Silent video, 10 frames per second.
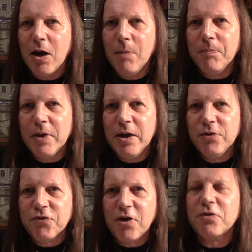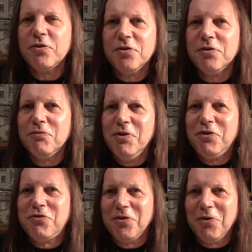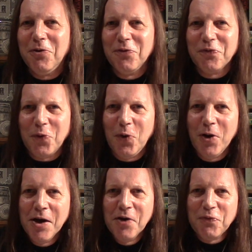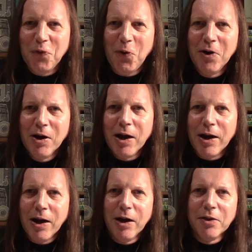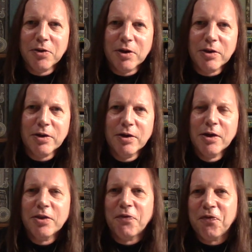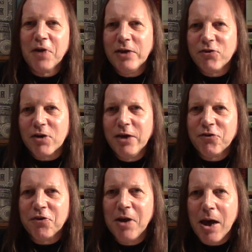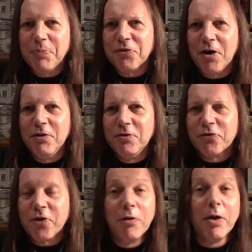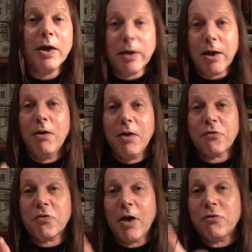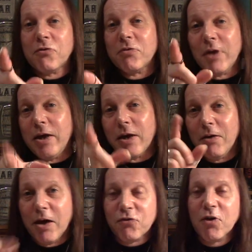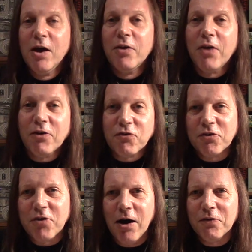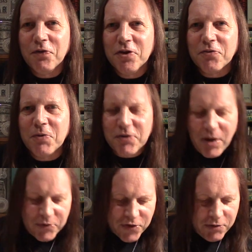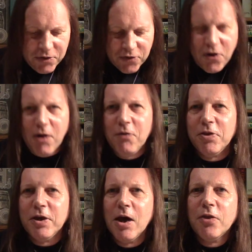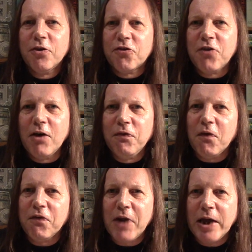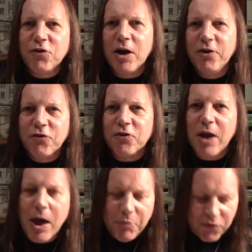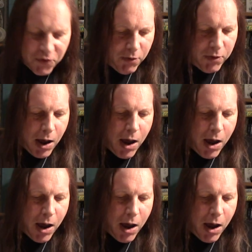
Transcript: in Sunderland and Richard Hall for the Flagellation episode of the show. There you go. That's the title for this week's episode of the show. The self-flagellation episode.